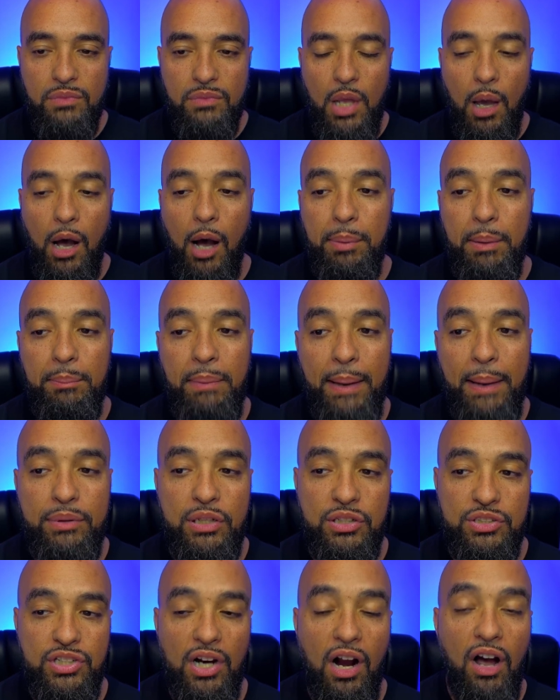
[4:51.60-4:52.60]
But Mabel
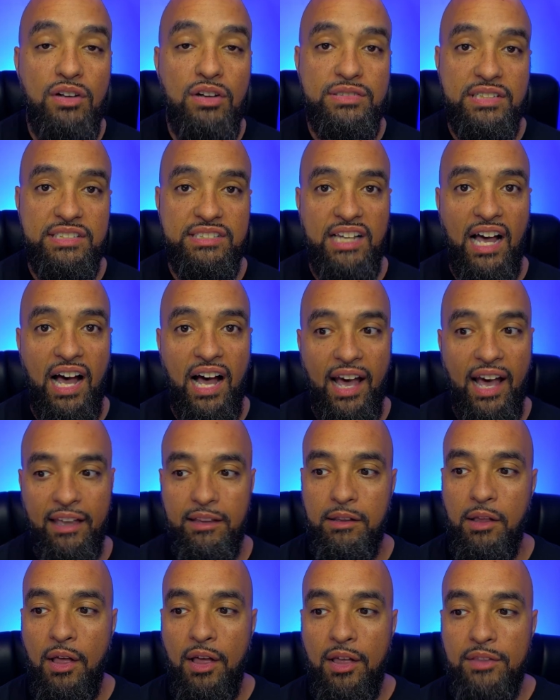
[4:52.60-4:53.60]
and Charles decide
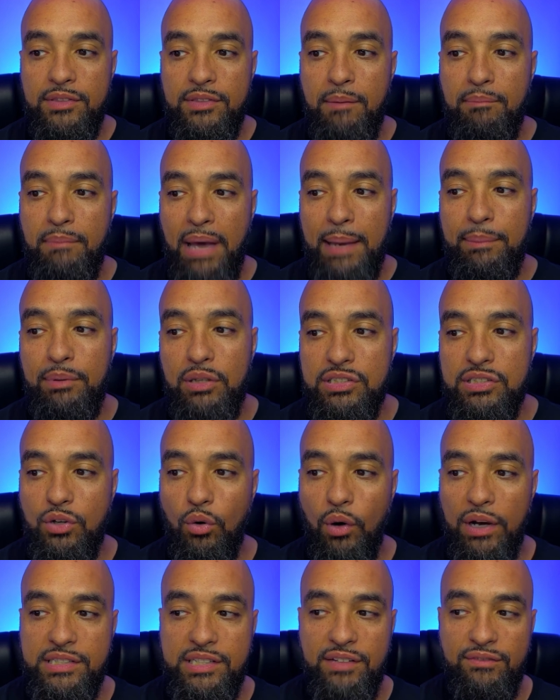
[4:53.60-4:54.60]
that Mabel is
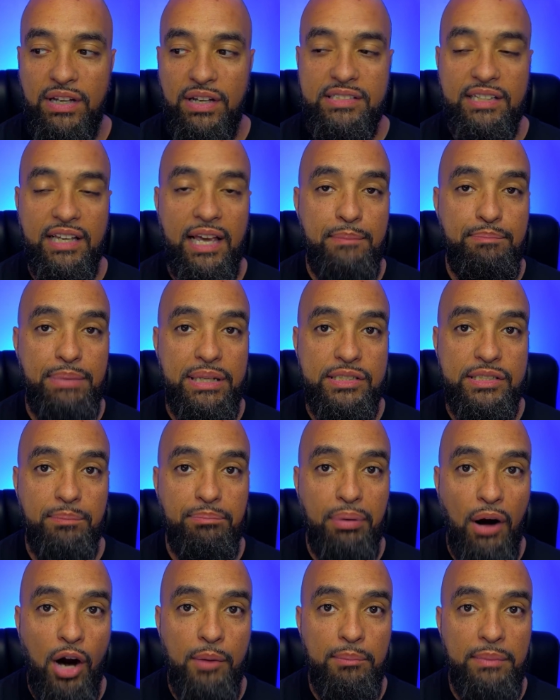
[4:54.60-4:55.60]
going to investigate Ben's
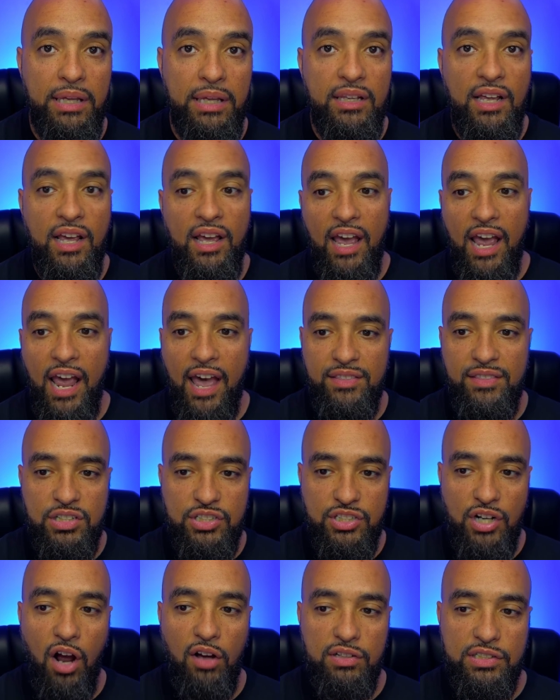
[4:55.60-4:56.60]
apartment and that
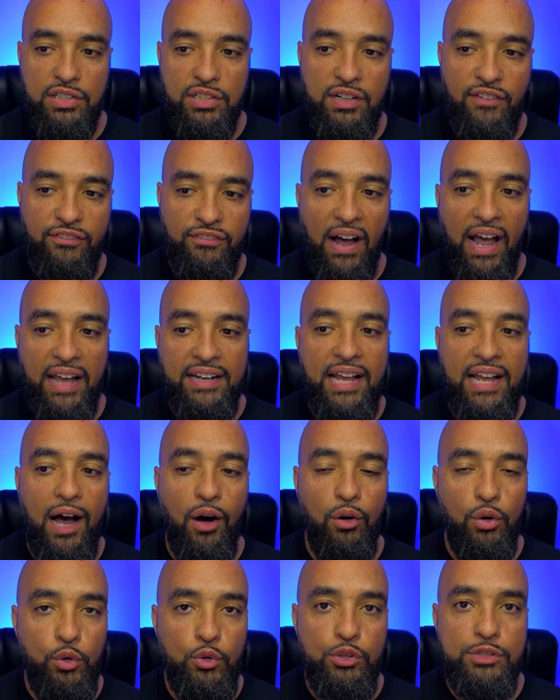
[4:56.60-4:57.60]
Charles is going to find
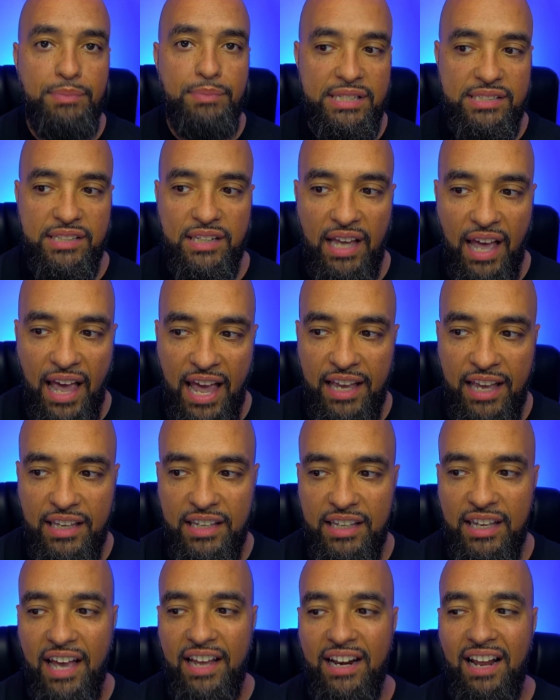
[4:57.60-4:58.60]
out who's missing a
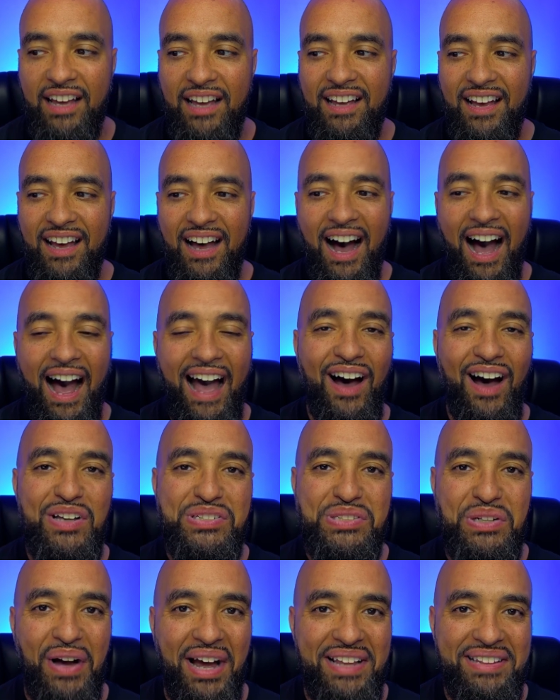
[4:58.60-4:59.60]
hanky. And
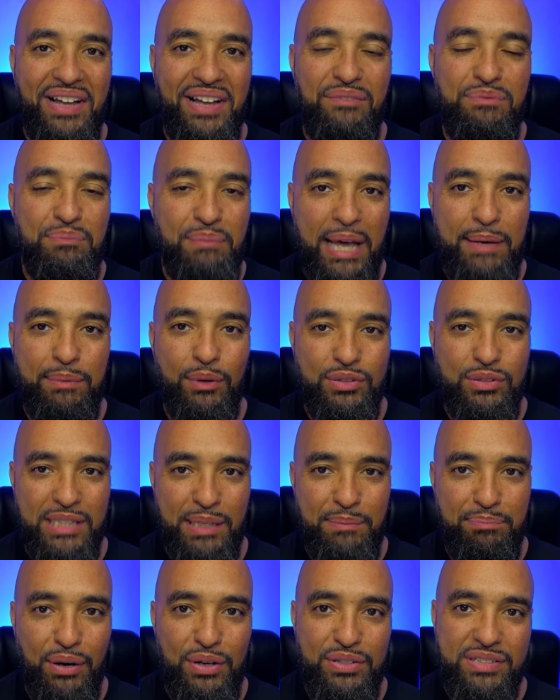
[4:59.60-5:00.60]
I love Mabel's
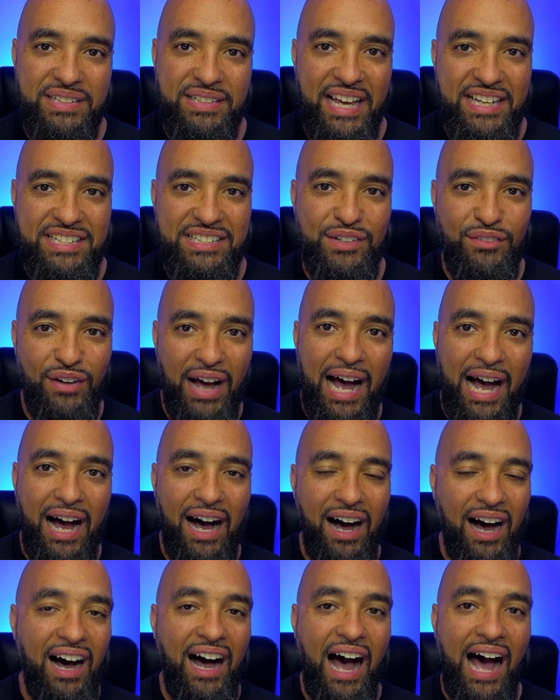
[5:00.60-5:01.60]
impersonation of
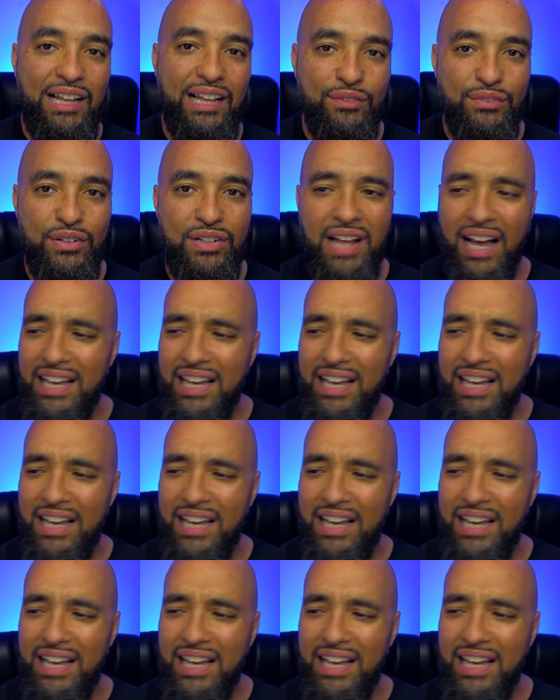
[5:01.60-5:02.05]
Oliver.